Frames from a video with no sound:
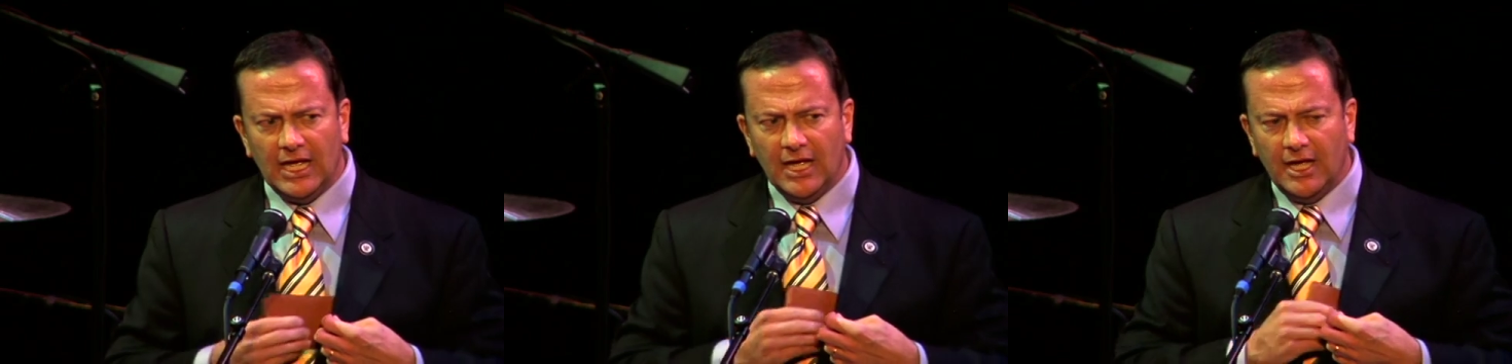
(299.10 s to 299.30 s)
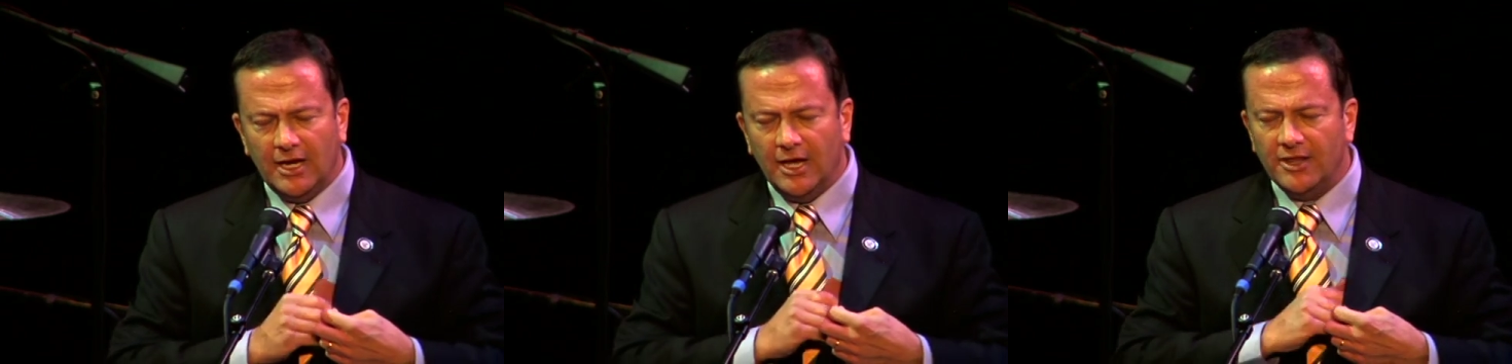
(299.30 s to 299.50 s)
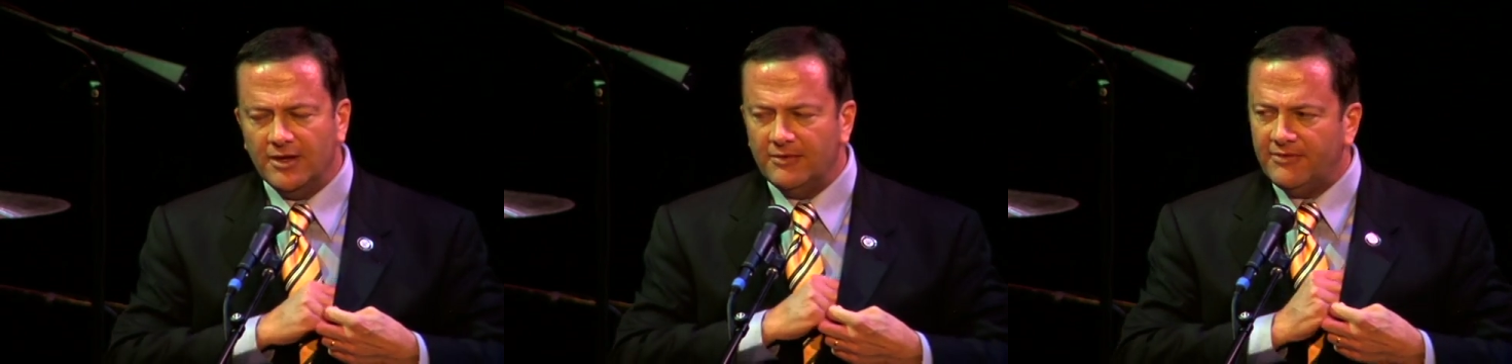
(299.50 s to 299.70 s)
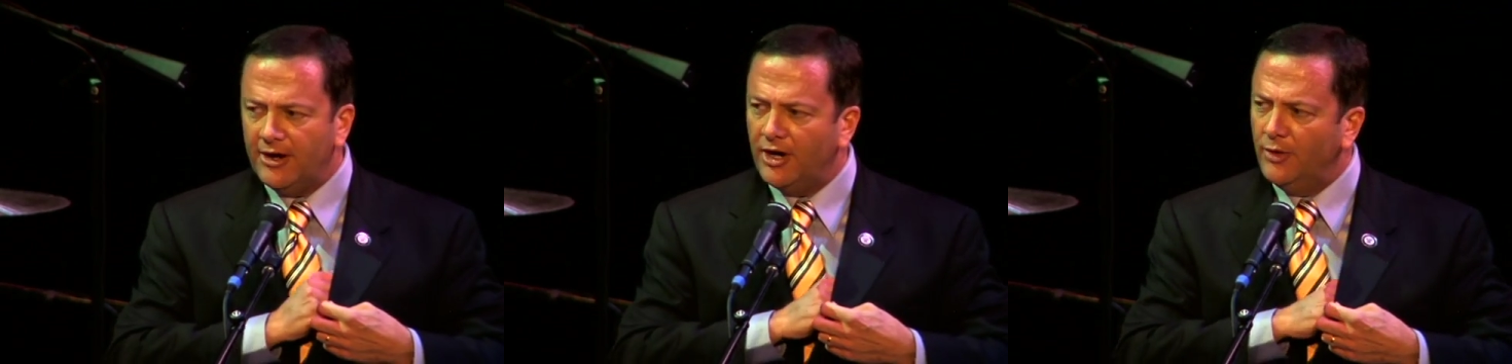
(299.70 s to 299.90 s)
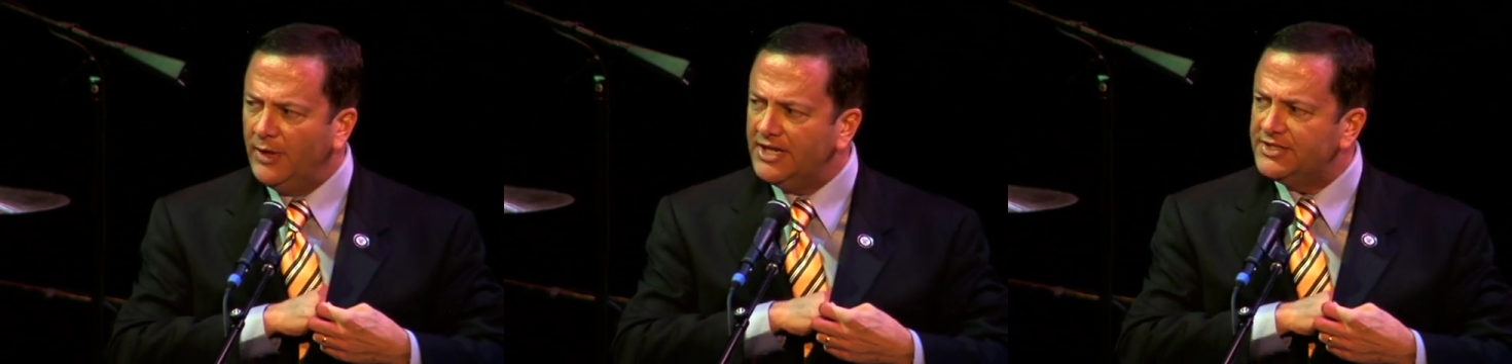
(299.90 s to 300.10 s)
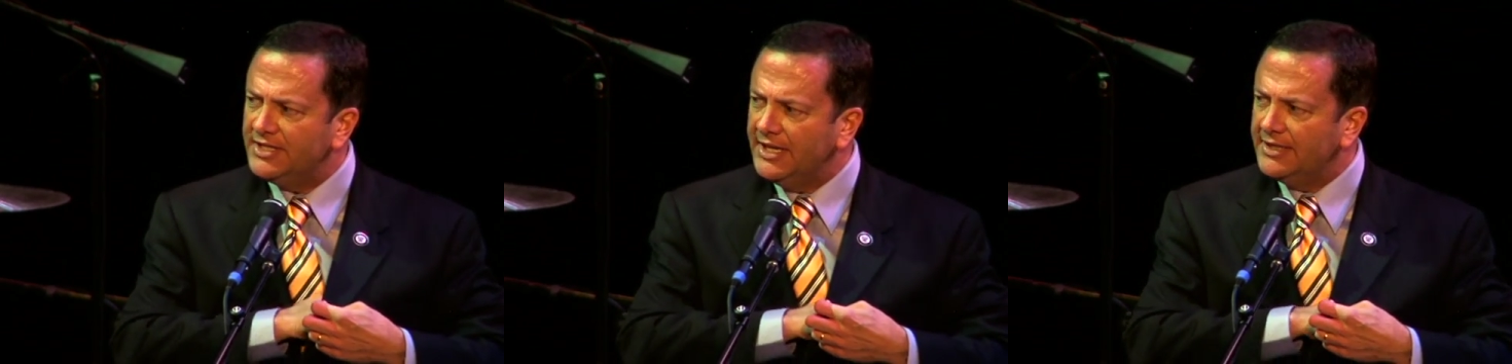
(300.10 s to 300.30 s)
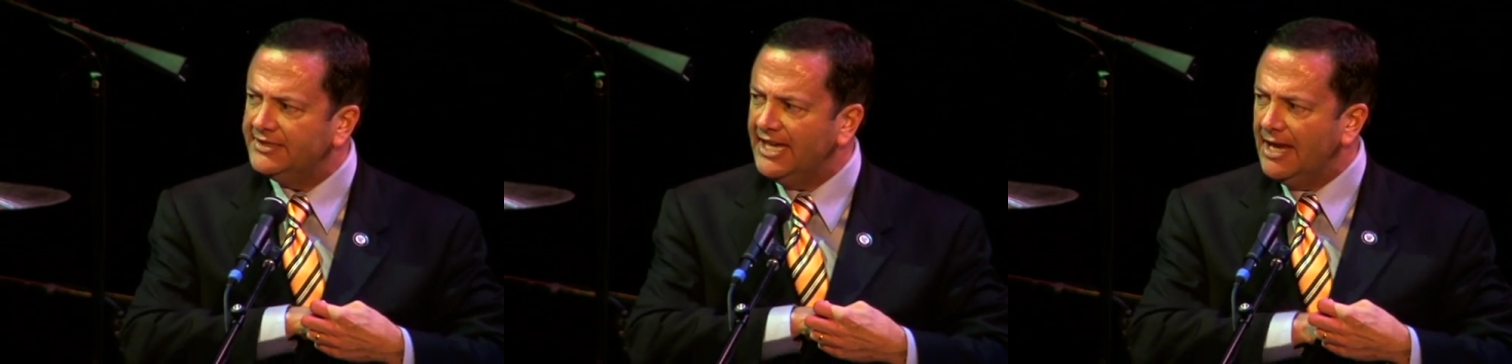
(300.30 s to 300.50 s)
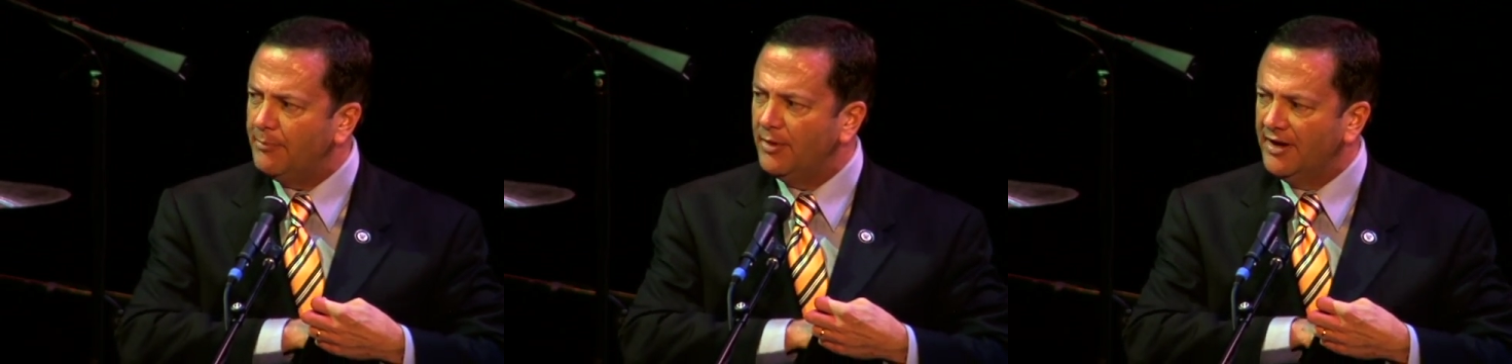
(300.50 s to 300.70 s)
Another very recent
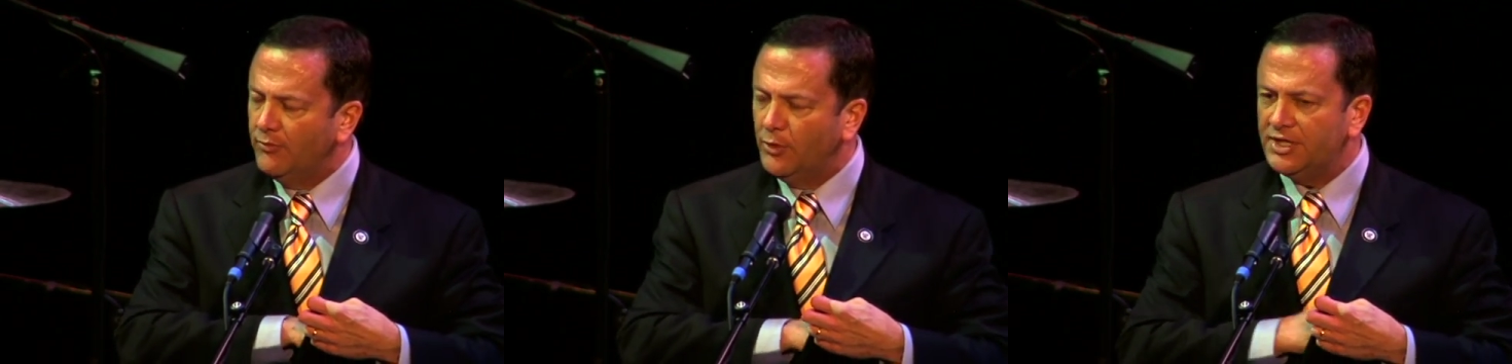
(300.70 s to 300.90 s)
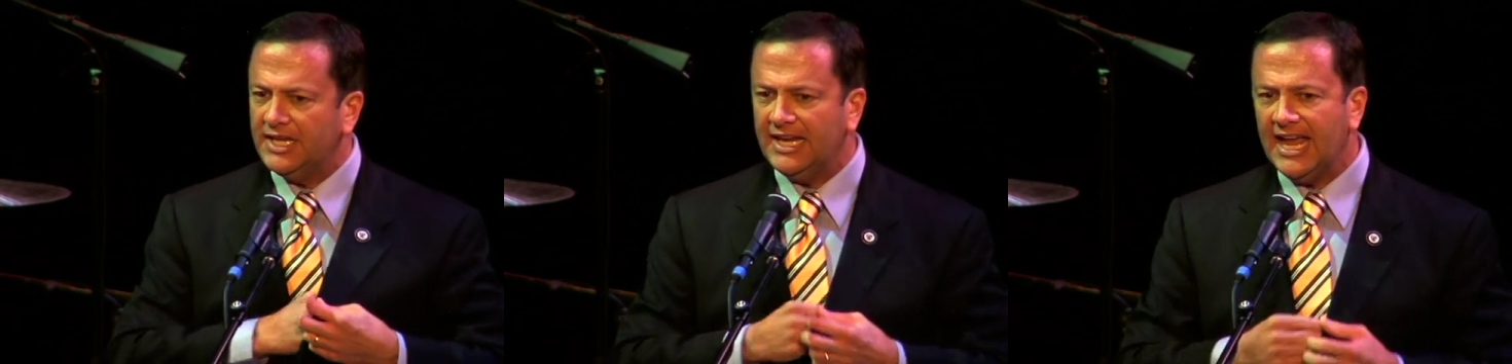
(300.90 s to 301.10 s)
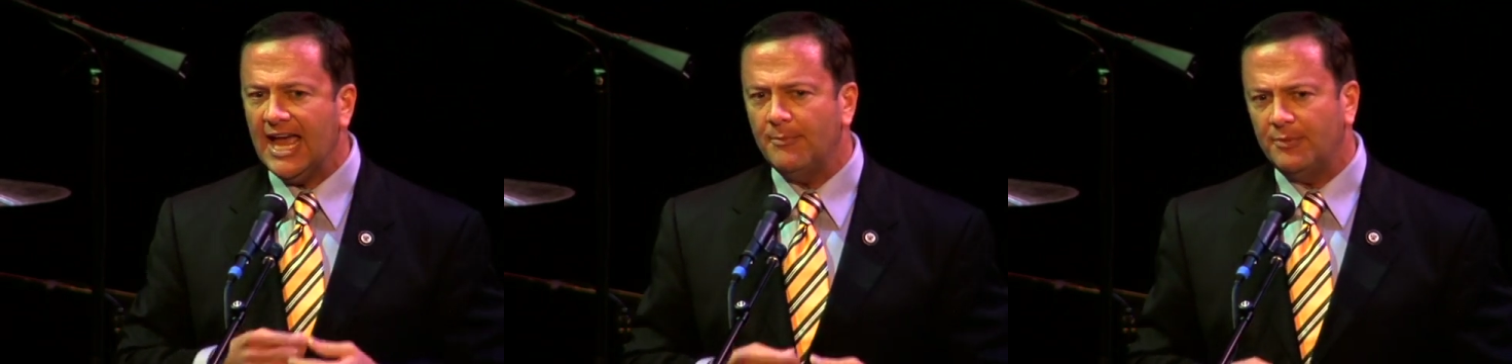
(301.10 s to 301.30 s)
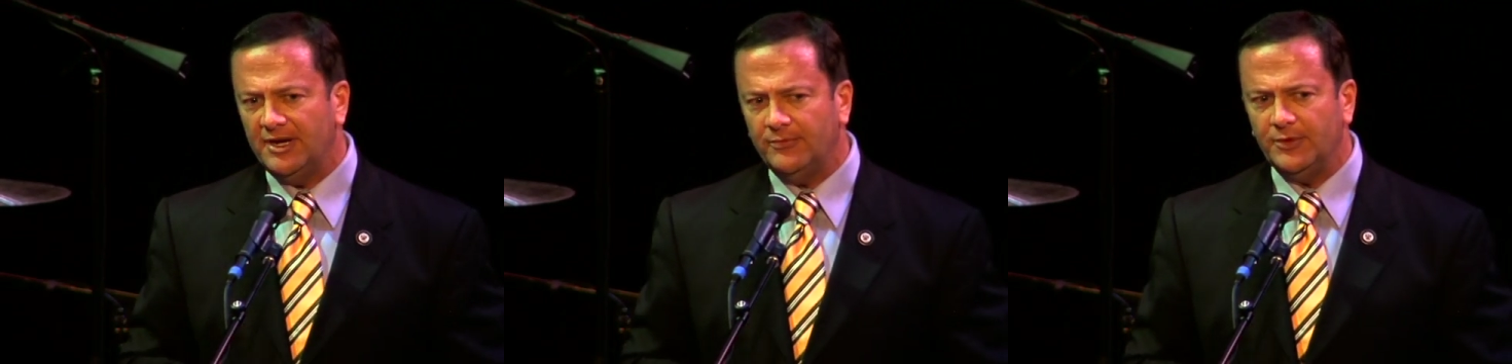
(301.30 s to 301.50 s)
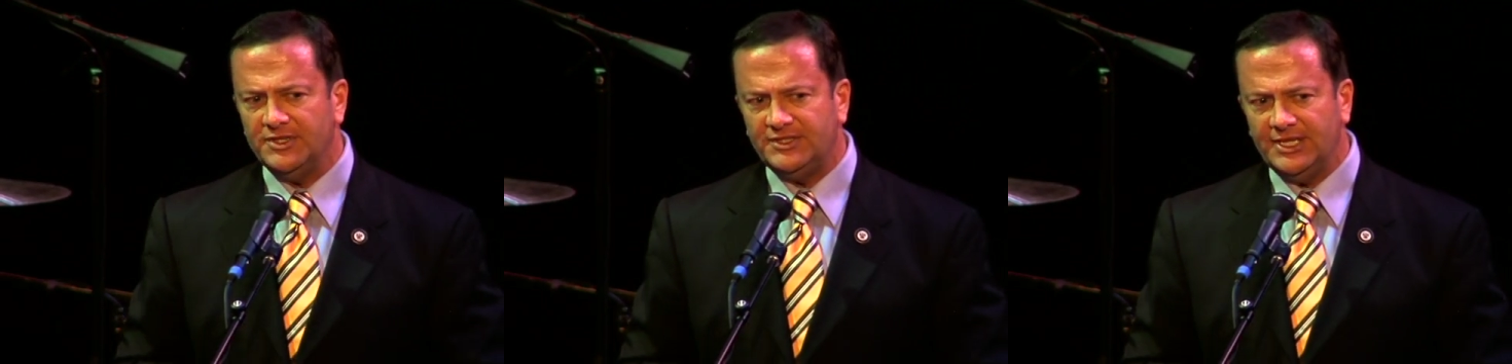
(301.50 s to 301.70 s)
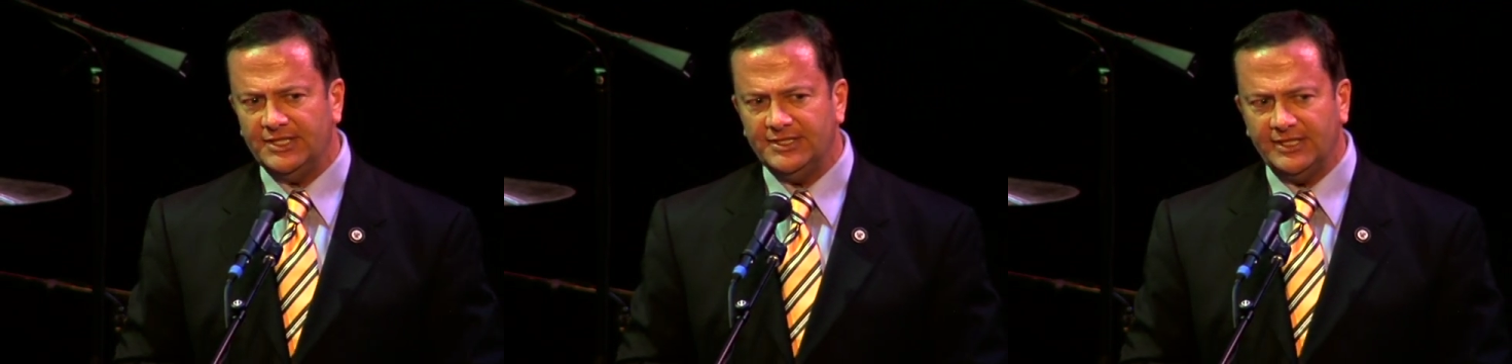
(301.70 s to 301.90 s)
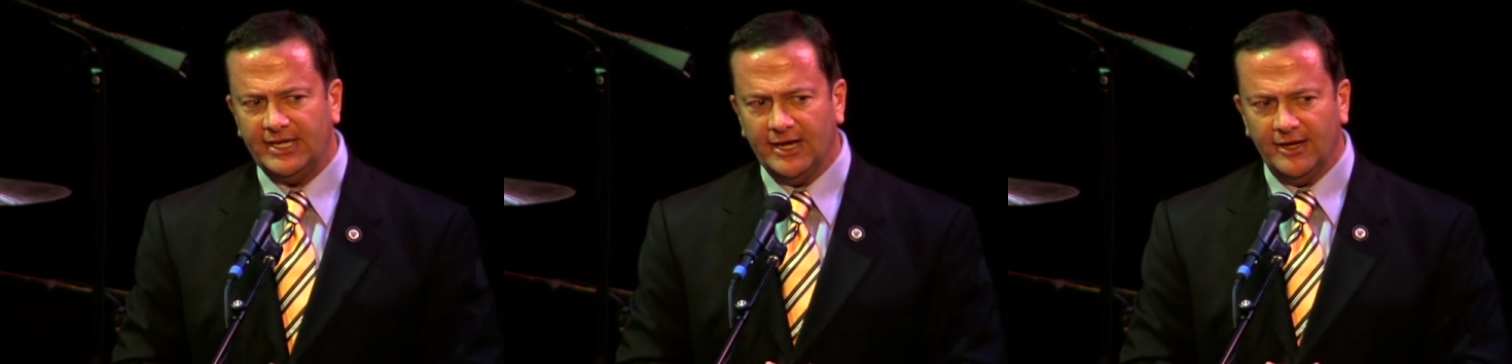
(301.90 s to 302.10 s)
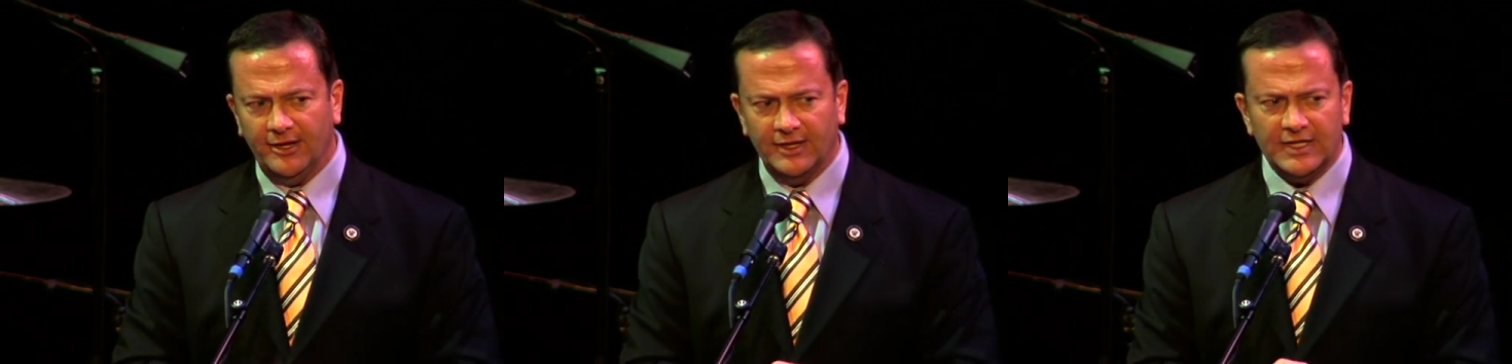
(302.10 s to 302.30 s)
example of what can happen if we stick
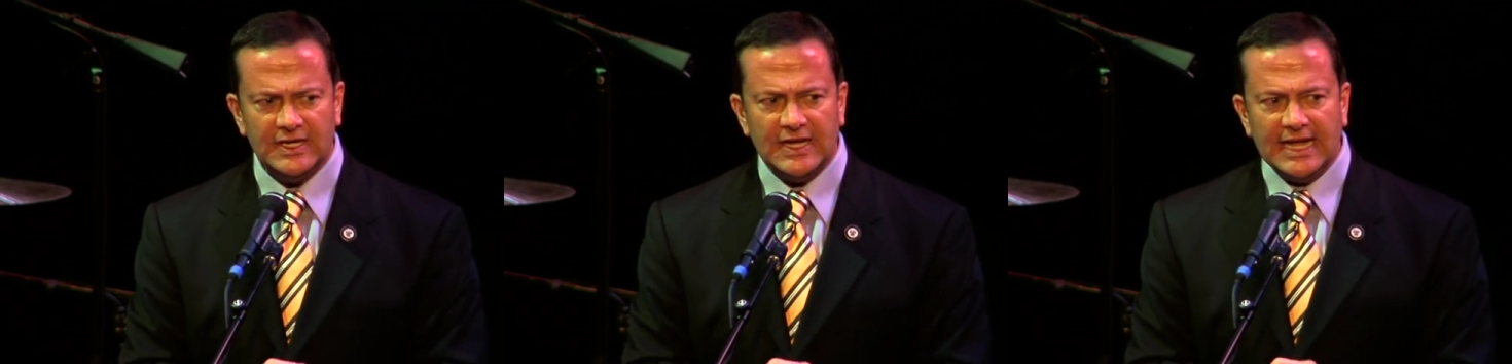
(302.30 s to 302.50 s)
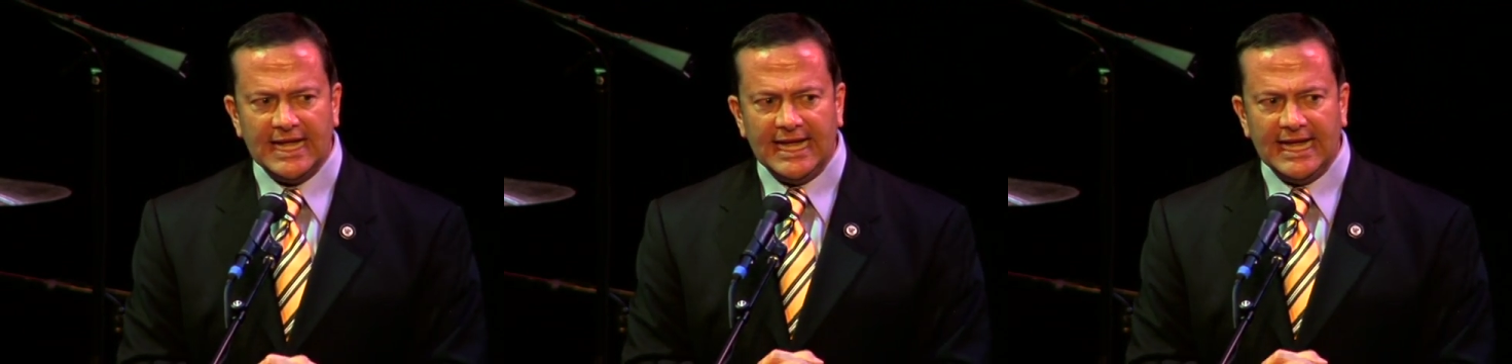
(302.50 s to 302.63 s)
together.